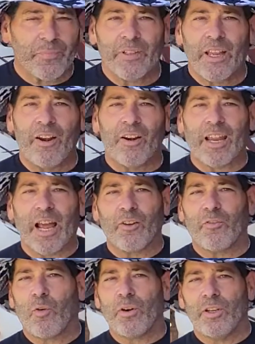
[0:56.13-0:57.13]
Here in
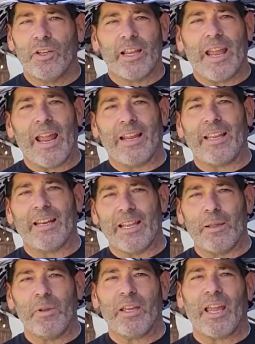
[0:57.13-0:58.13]
California, you can't get
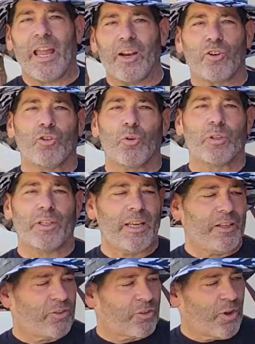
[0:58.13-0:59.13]
MEK or
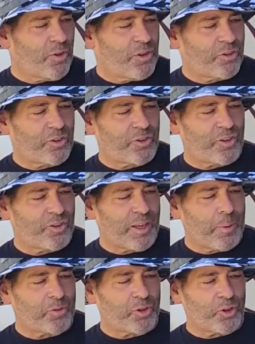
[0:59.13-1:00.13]
toluene, so this is a
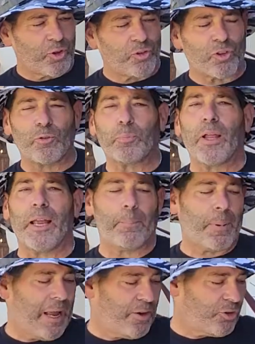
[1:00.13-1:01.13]
substitute, just plain
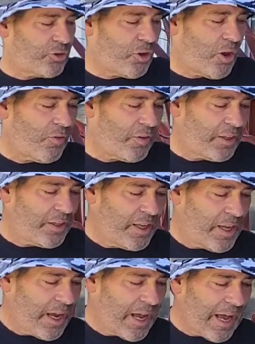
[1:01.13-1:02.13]
paint or solvent.
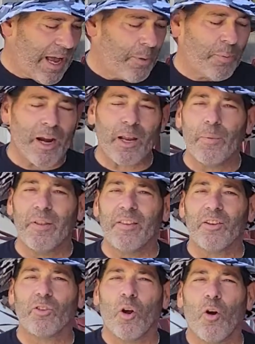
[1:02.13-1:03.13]
I recommend
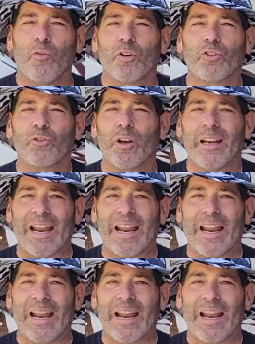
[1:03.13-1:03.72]
this over straight